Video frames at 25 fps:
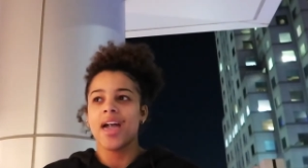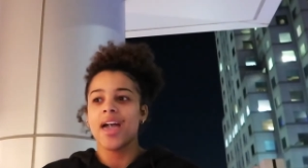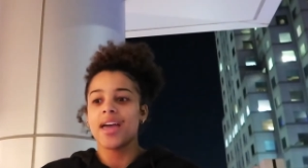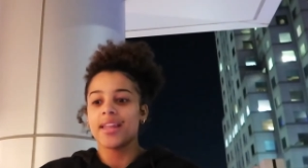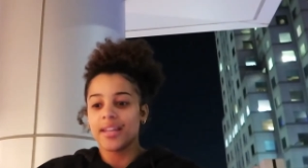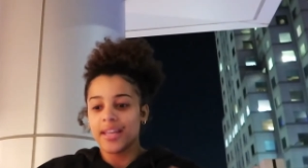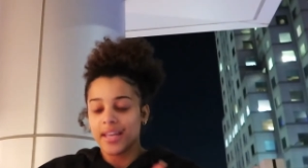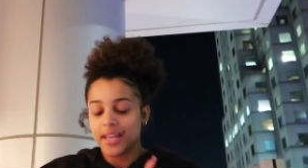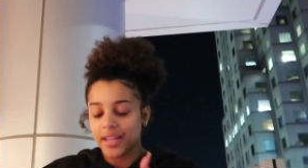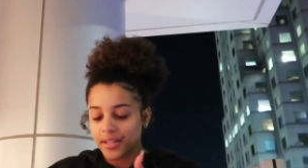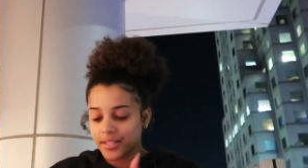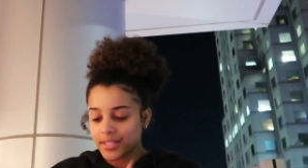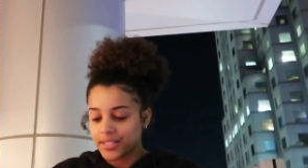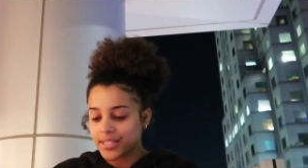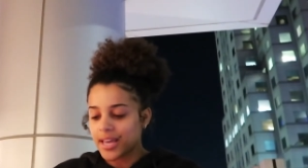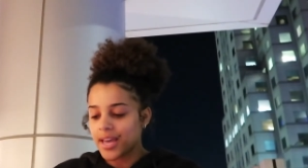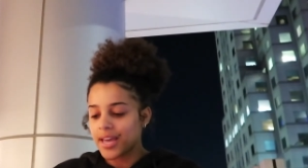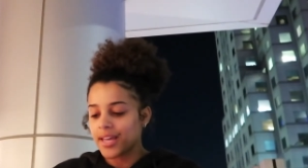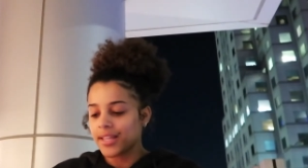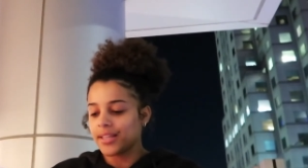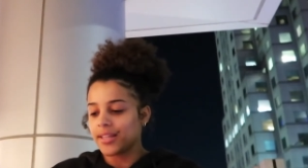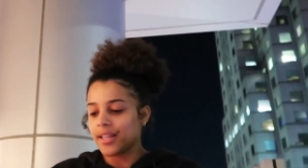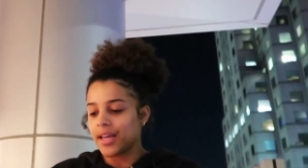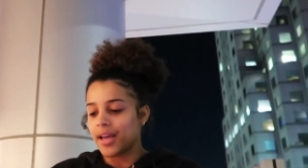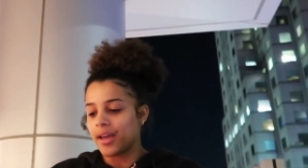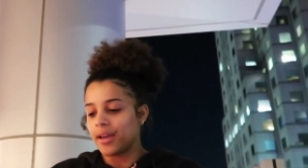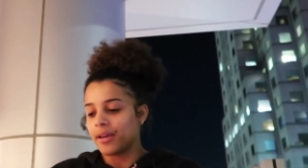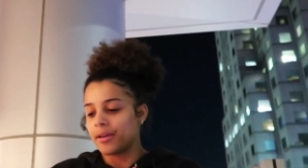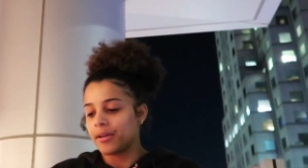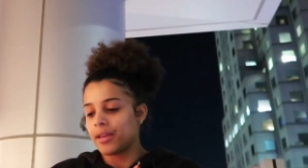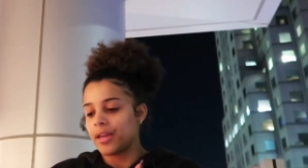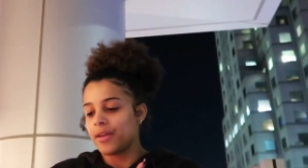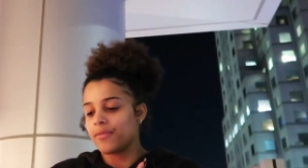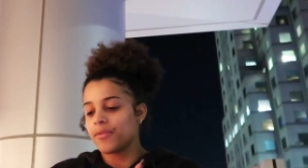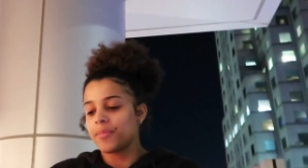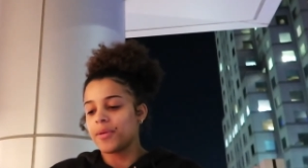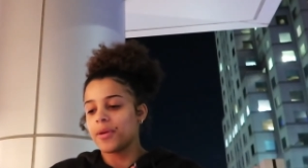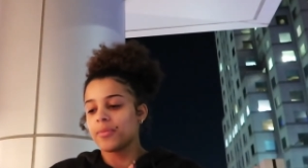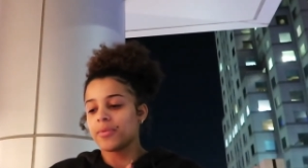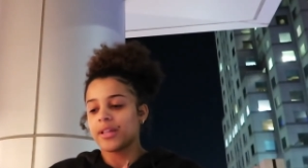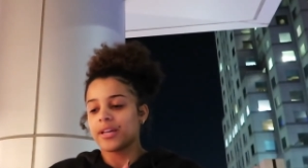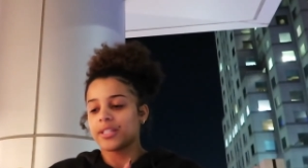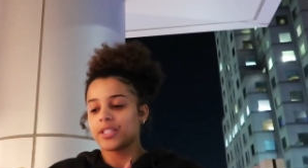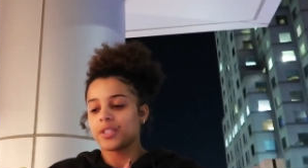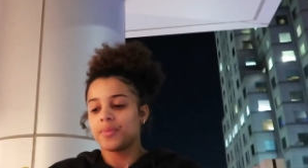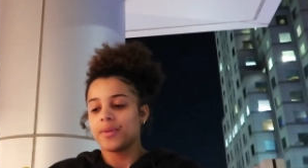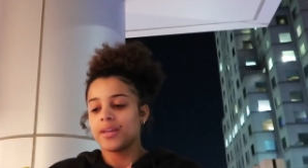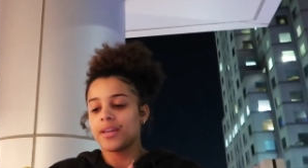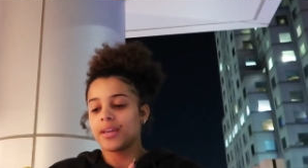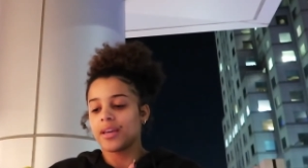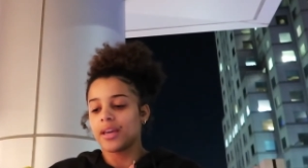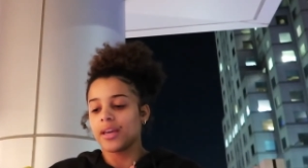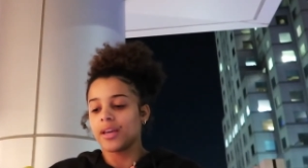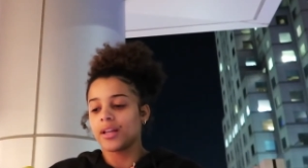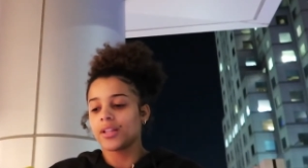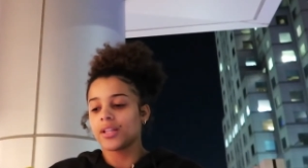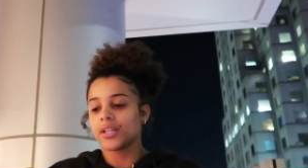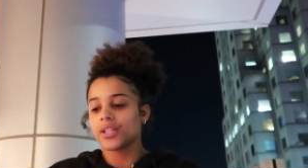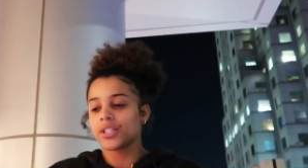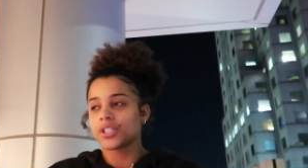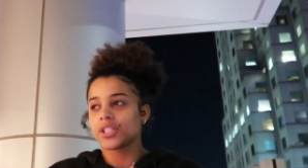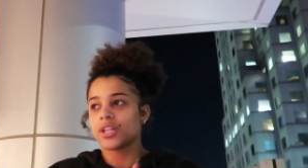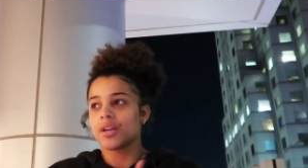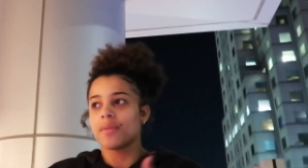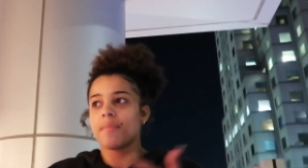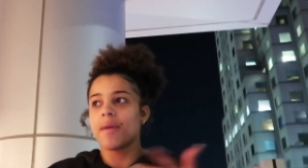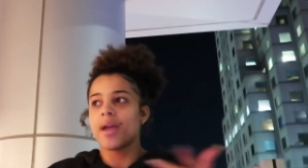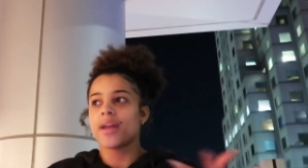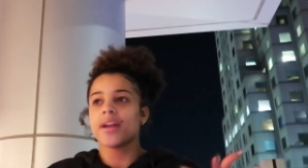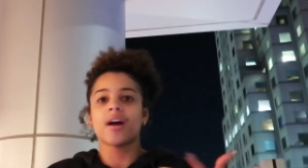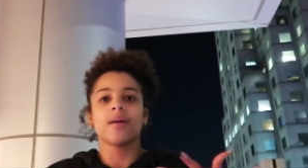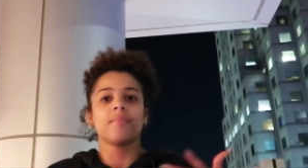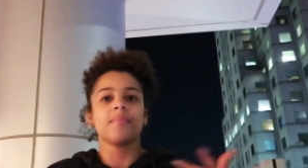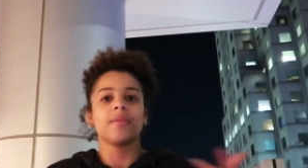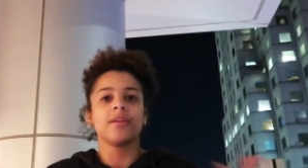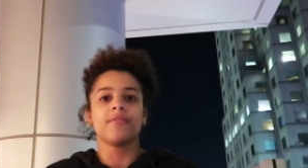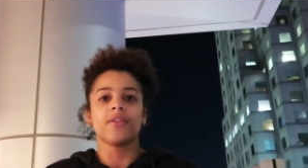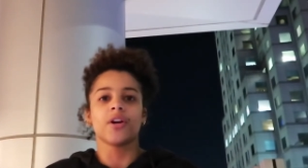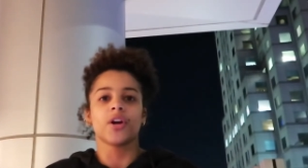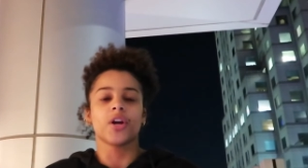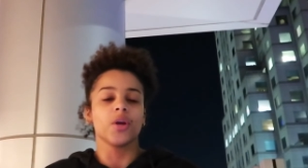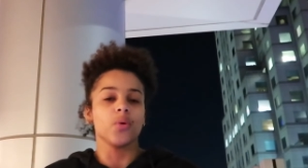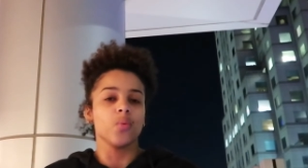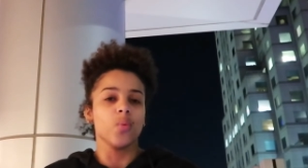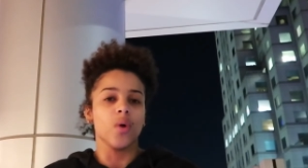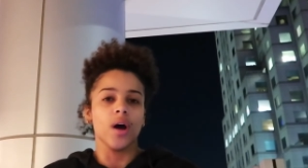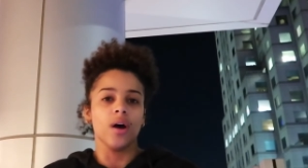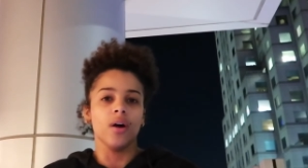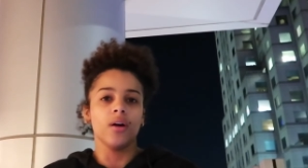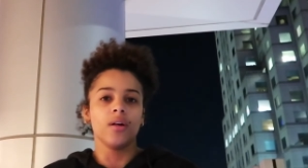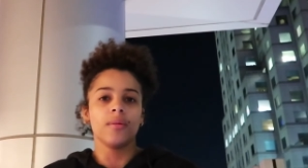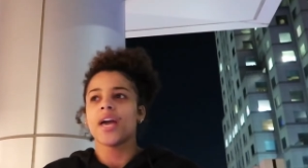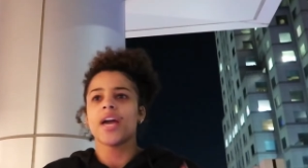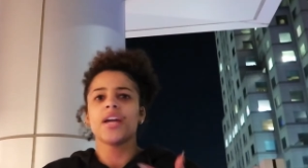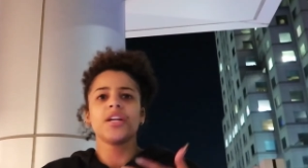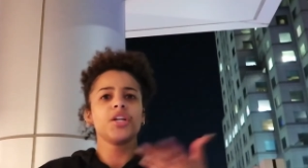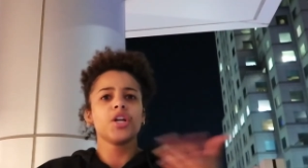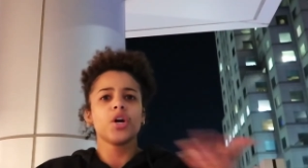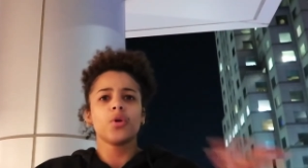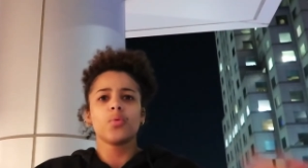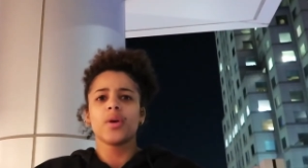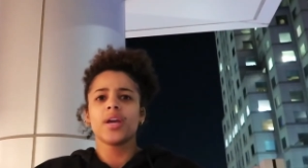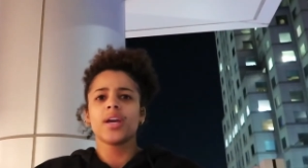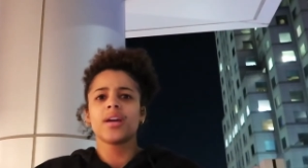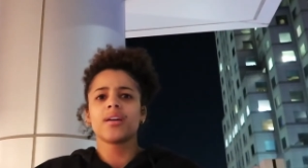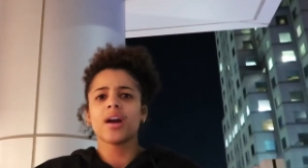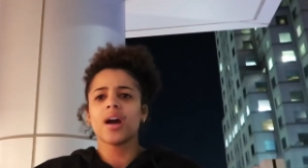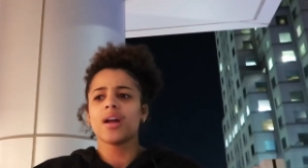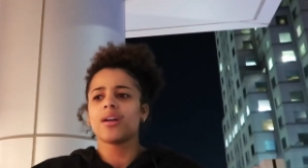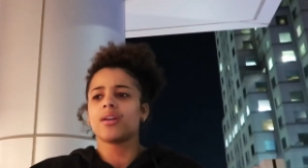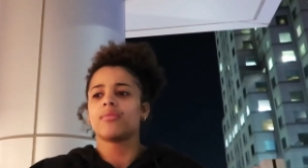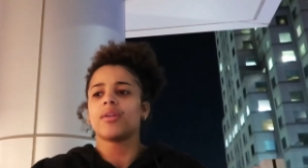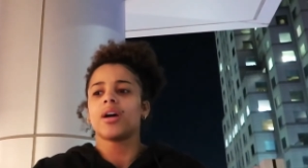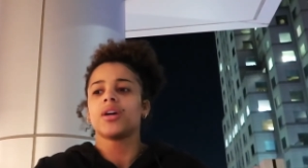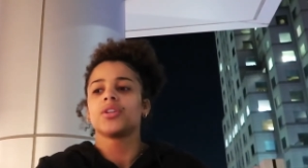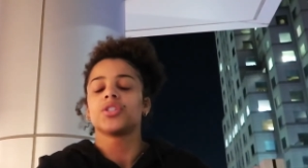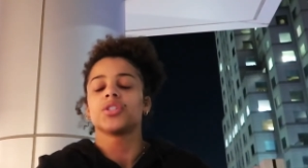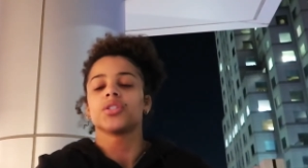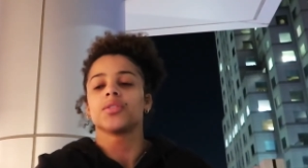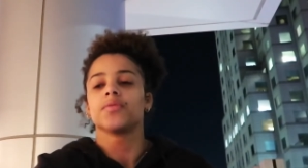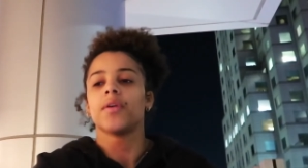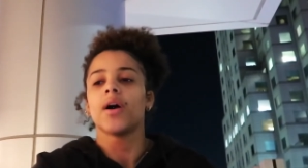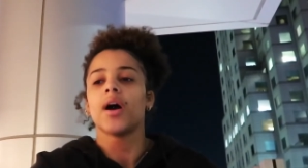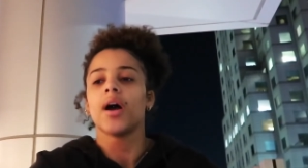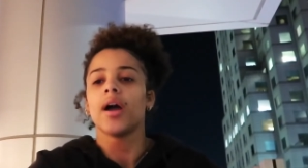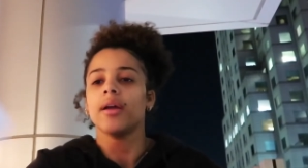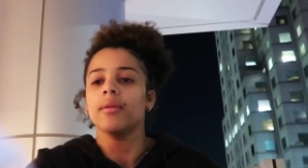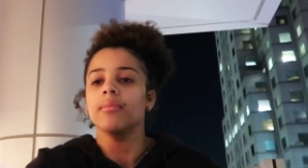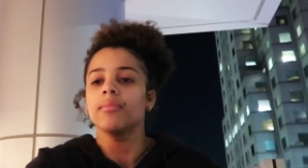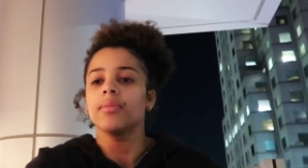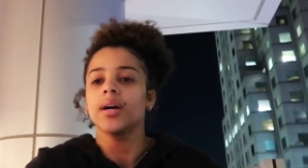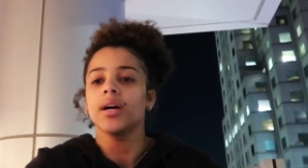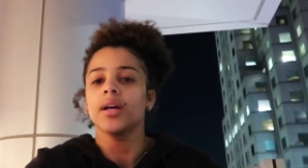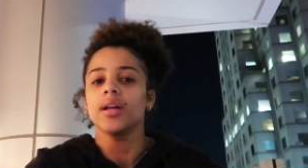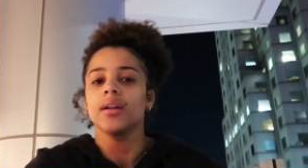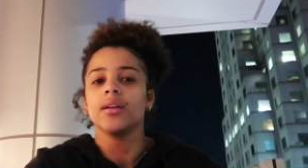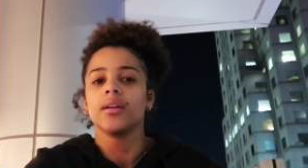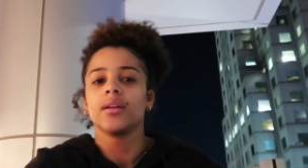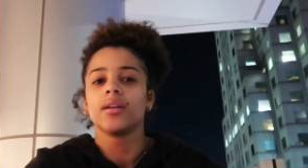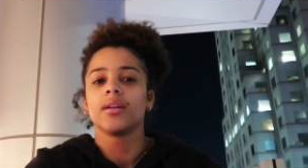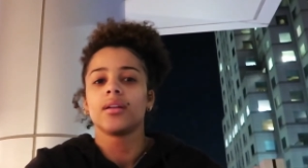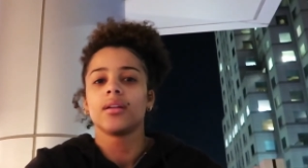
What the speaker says: and it said like even people that speak English, it may not be very well, and you know, we got around just fine, but